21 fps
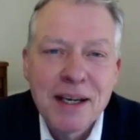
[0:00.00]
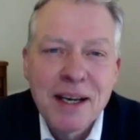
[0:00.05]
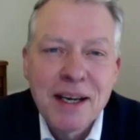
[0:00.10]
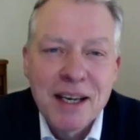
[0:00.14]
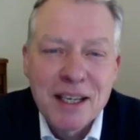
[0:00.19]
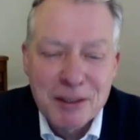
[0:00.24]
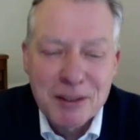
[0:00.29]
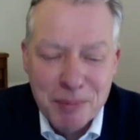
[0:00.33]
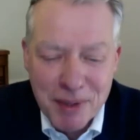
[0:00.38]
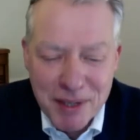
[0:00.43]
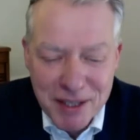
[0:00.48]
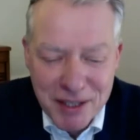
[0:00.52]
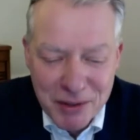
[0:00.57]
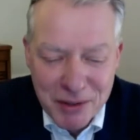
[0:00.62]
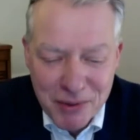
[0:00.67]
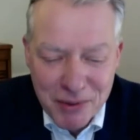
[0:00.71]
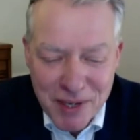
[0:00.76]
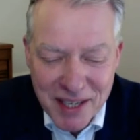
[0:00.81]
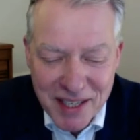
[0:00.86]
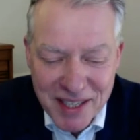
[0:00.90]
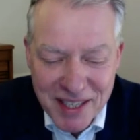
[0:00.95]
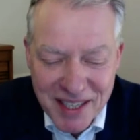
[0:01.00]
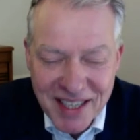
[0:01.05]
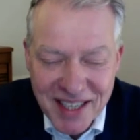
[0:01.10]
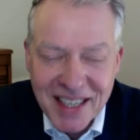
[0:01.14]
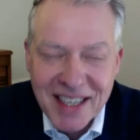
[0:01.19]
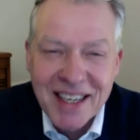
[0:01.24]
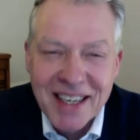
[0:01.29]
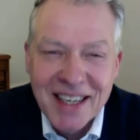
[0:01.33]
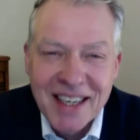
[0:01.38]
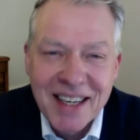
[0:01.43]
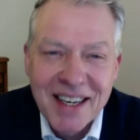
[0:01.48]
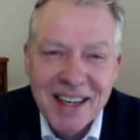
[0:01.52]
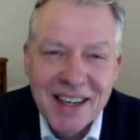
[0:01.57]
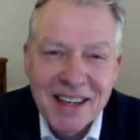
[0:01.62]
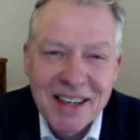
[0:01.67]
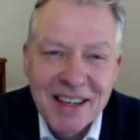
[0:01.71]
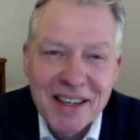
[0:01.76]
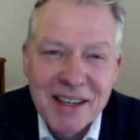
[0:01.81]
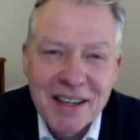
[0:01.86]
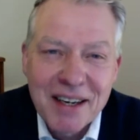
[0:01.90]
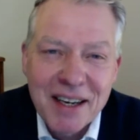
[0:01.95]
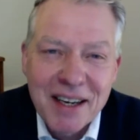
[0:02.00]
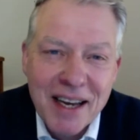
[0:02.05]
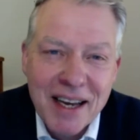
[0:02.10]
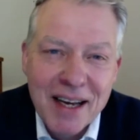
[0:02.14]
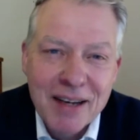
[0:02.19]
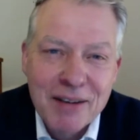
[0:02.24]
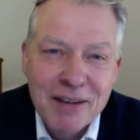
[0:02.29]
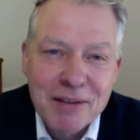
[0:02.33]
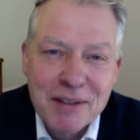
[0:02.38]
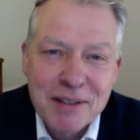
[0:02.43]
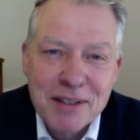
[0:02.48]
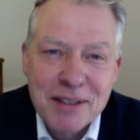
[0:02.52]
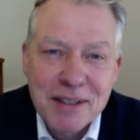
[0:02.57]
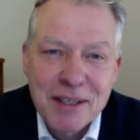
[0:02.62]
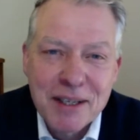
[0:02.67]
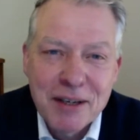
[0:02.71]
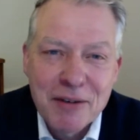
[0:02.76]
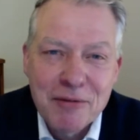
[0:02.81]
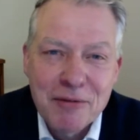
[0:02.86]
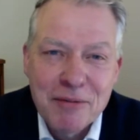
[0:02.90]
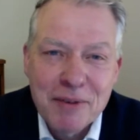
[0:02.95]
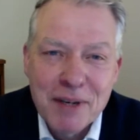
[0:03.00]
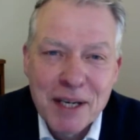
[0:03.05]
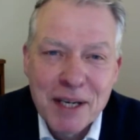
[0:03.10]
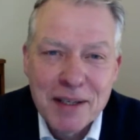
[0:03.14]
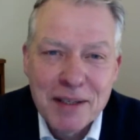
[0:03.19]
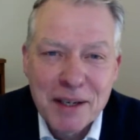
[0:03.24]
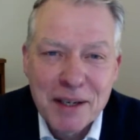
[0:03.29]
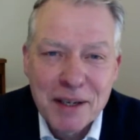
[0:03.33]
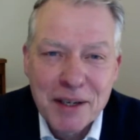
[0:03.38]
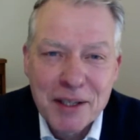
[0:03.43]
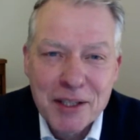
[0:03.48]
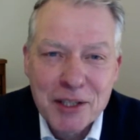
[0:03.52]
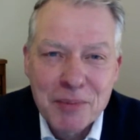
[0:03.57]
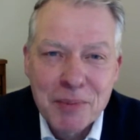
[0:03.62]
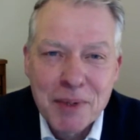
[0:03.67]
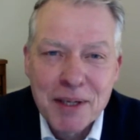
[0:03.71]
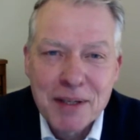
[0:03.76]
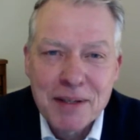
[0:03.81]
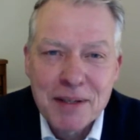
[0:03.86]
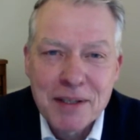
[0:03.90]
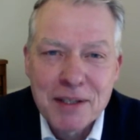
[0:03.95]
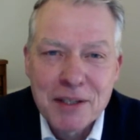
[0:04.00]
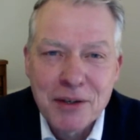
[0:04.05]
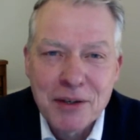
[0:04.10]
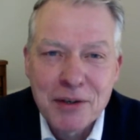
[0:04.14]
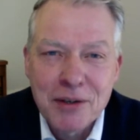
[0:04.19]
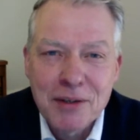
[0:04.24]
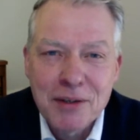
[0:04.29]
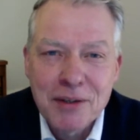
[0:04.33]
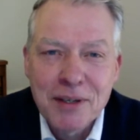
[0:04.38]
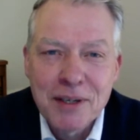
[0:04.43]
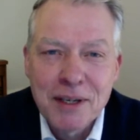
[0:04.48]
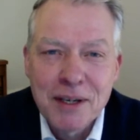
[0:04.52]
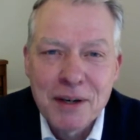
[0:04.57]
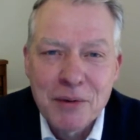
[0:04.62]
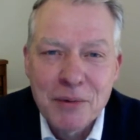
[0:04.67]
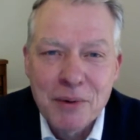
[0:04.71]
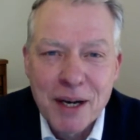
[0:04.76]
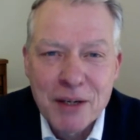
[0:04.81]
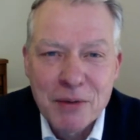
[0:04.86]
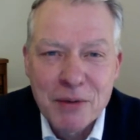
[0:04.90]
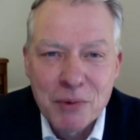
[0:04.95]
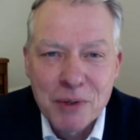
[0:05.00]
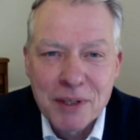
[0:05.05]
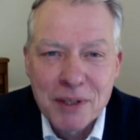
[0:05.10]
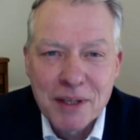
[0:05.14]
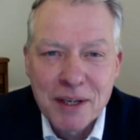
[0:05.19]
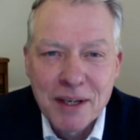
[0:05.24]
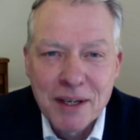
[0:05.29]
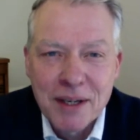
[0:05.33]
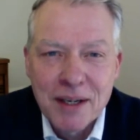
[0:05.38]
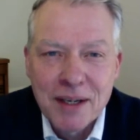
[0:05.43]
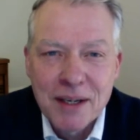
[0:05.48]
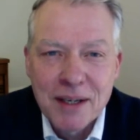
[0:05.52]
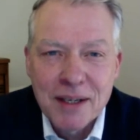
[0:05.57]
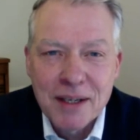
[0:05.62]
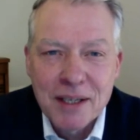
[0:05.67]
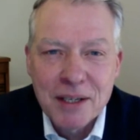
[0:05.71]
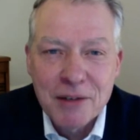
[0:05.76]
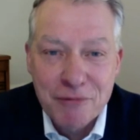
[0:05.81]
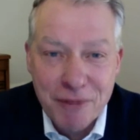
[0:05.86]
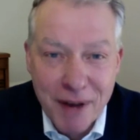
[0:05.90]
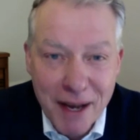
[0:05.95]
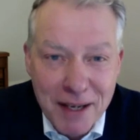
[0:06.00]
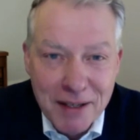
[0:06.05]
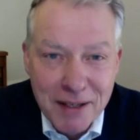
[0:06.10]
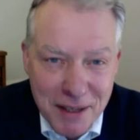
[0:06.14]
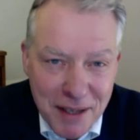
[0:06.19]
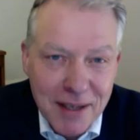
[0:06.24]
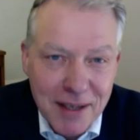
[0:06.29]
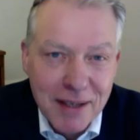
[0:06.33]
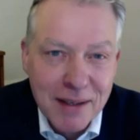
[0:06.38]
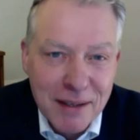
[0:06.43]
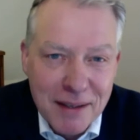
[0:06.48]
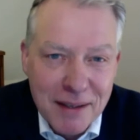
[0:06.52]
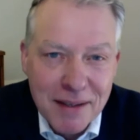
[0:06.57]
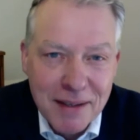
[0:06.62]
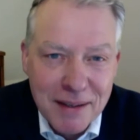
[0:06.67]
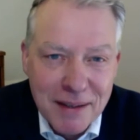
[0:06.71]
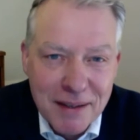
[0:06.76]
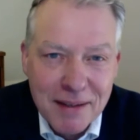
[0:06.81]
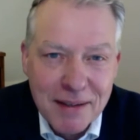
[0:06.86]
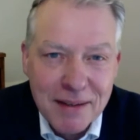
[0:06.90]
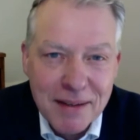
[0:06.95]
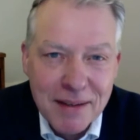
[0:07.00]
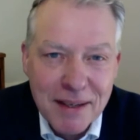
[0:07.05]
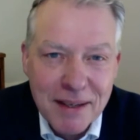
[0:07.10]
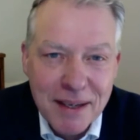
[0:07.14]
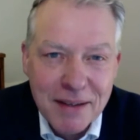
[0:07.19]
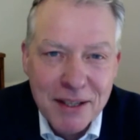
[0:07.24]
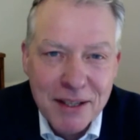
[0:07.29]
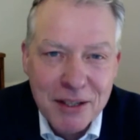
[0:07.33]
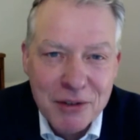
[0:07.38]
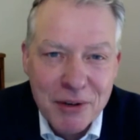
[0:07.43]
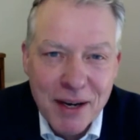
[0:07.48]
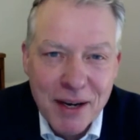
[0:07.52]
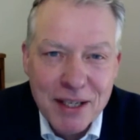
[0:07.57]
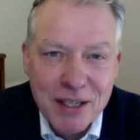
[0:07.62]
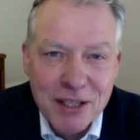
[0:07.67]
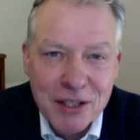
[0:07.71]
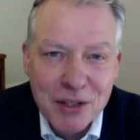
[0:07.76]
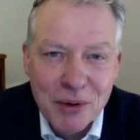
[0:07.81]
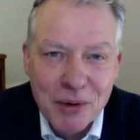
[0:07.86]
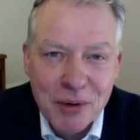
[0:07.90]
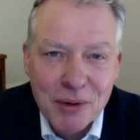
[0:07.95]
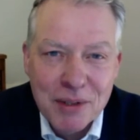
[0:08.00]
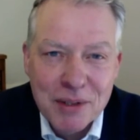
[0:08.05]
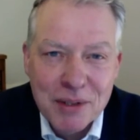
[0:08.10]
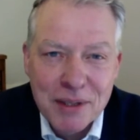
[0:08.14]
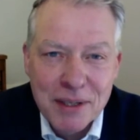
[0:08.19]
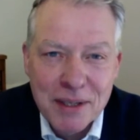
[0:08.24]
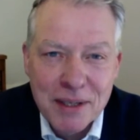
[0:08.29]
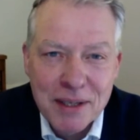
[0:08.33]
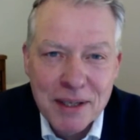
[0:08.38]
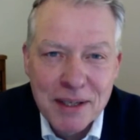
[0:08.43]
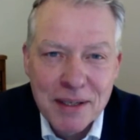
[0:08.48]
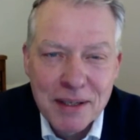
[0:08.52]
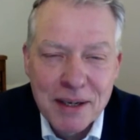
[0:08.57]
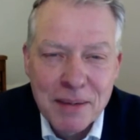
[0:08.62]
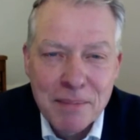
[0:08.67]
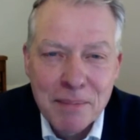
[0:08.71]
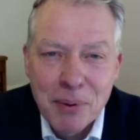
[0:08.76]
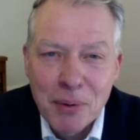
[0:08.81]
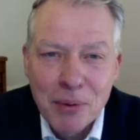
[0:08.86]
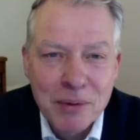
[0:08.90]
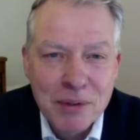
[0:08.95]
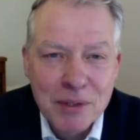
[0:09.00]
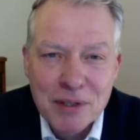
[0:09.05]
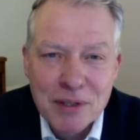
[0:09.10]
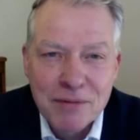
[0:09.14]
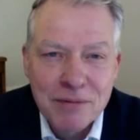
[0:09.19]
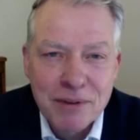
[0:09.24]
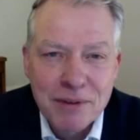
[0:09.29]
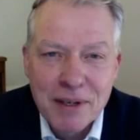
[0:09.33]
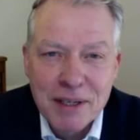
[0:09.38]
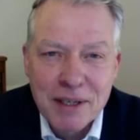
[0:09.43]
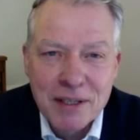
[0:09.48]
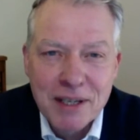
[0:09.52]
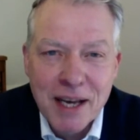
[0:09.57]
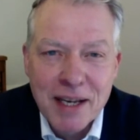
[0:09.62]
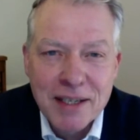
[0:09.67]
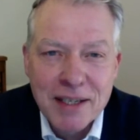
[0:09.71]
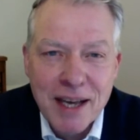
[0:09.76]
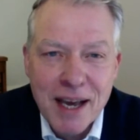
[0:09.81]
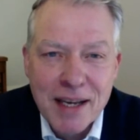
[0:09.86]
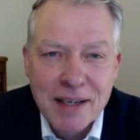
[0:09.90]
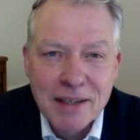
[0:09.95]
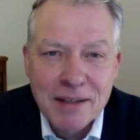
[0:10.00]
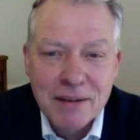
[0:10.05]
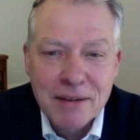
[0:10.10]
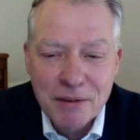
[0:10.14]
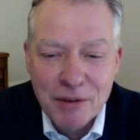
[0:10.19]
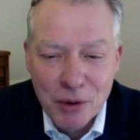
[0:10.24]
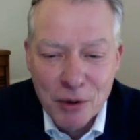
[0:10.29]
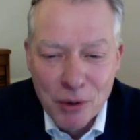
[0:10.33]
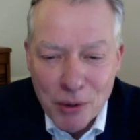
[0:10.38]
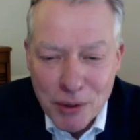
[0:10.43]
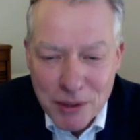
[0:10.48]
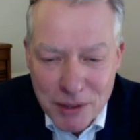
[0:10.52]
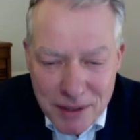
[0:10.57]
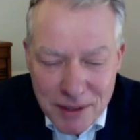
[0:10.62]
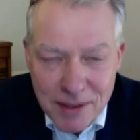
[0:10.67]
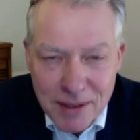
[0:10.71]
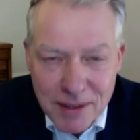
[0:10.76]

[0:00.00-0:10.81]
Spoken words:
has been to read accounts of Ian Duncan Smith and John Redwood defending, in the trade talks, the importance of state aid. Of course.